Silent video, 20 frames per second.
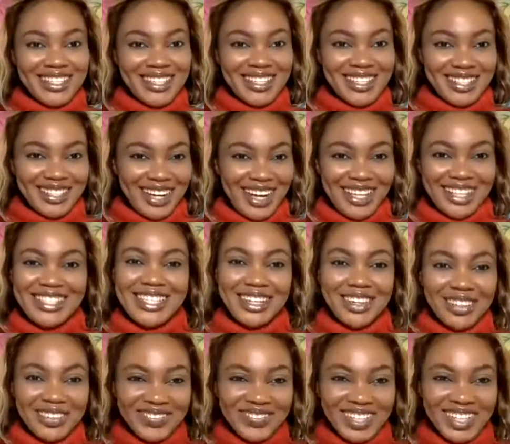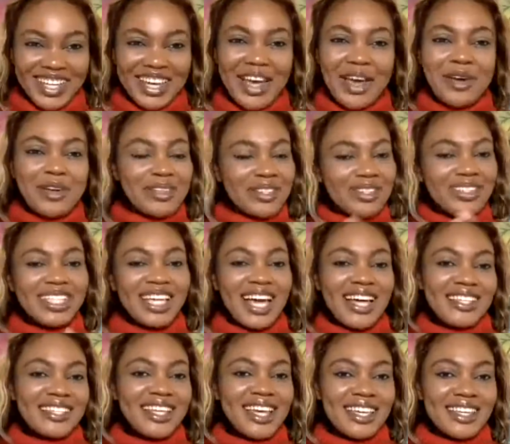Like, tell me. So the answer
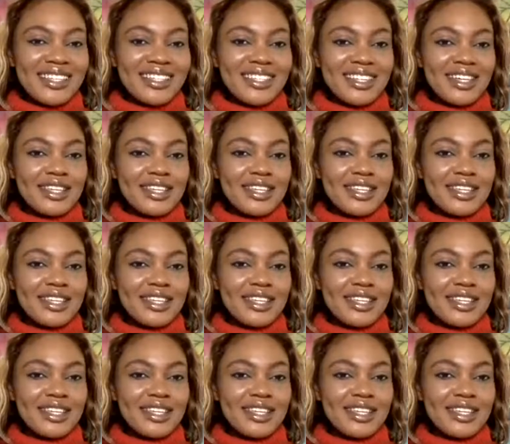is yes.